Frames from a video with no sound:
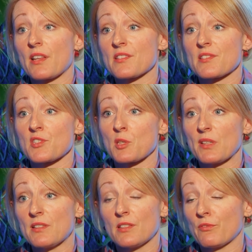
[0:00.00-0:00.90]
the
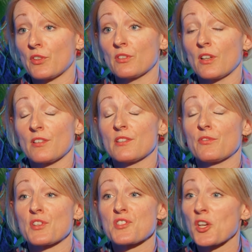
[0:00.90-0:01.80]
system under
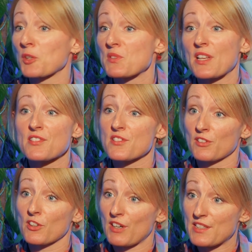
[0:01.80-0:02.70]
different circumstances
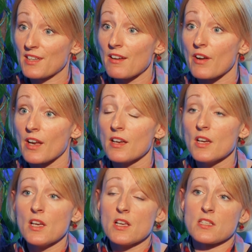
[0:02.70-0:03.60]
and criteria.
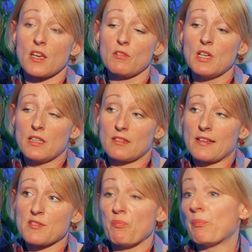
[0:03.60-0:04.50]
So
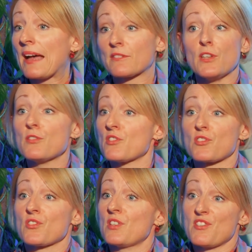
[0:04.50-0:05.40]
that isn't bad news,
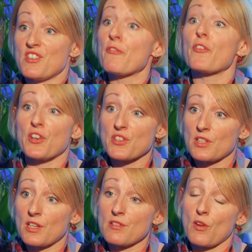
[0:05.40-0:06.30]
it's different.
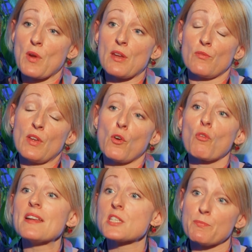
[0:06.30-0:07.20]
And so we've
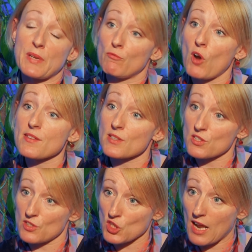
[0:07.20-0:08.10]
already been rising
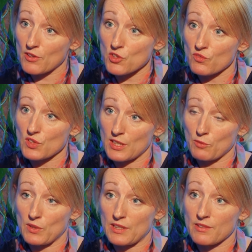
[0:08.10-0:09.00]
to the challenge of
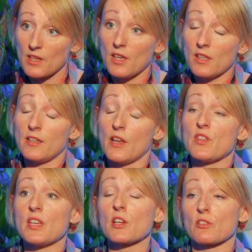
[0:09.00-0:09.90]
dealing with
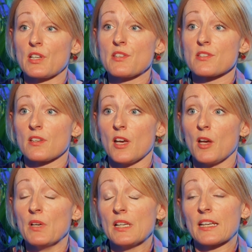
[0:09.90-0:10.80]
the increased
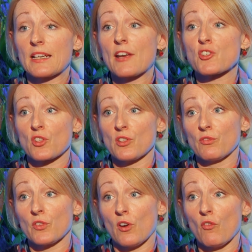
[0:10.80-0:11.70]
connection
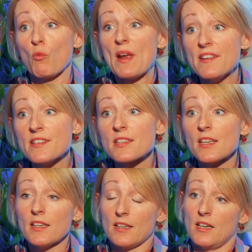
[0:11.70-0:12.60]
of wind,
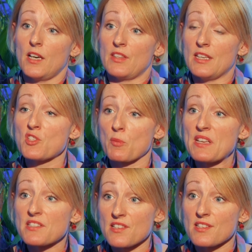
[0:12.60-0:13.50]
the
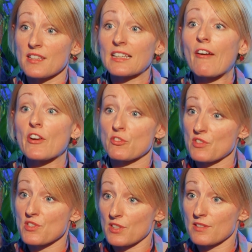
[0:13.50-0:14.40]
intermittency and the
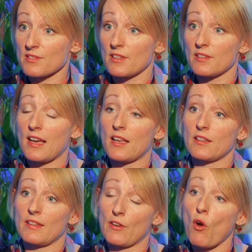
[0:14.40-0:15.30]
characteristics
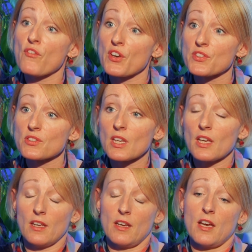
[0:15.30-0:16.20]
that offers,
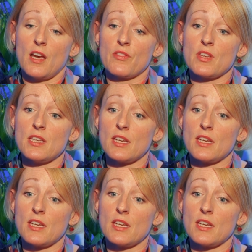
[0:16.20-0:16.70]
the